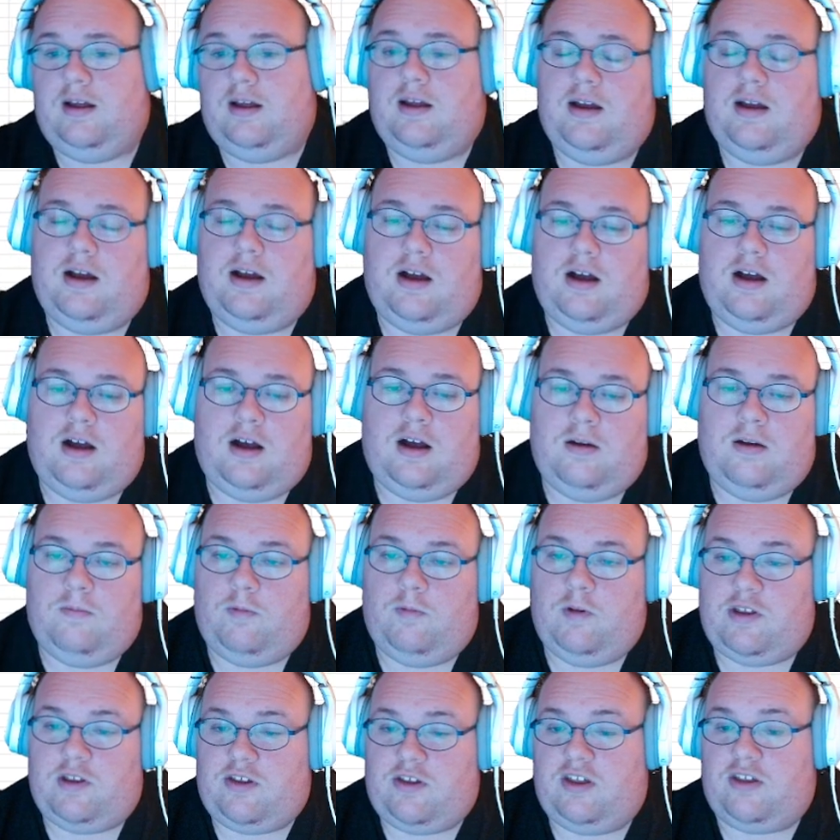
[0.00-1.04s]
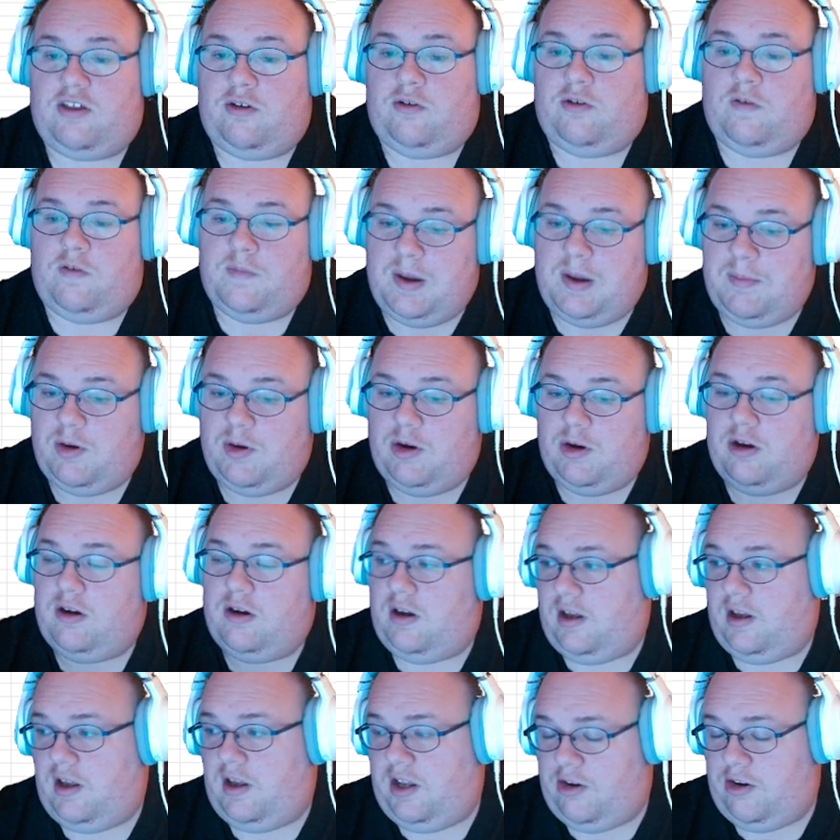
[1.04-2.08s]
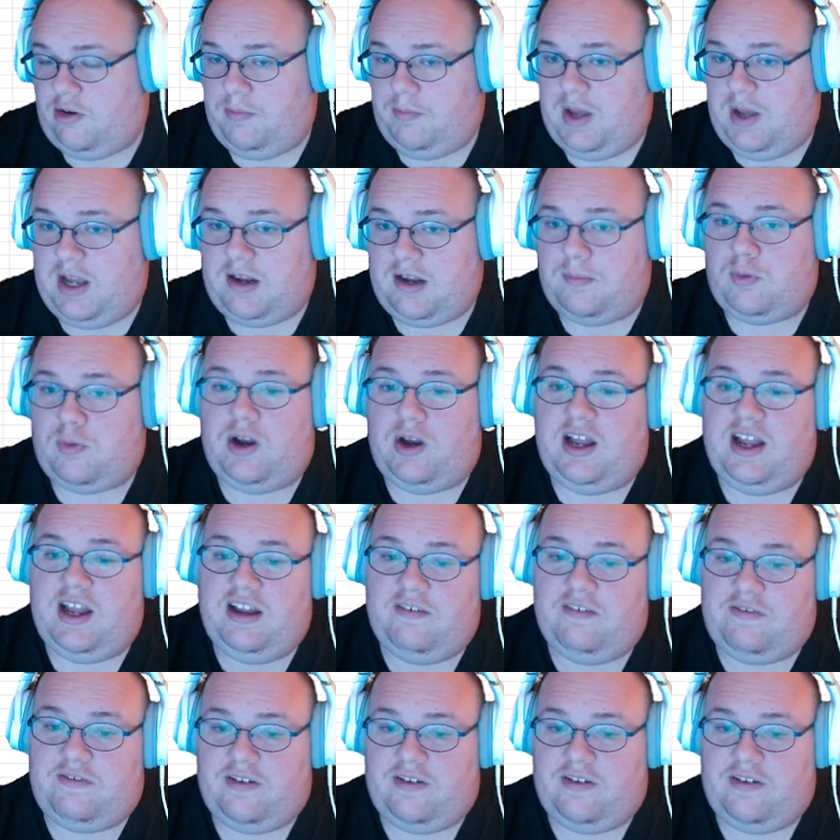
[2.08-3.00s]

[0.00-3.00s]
Which, as you remember, in her Mega Brave,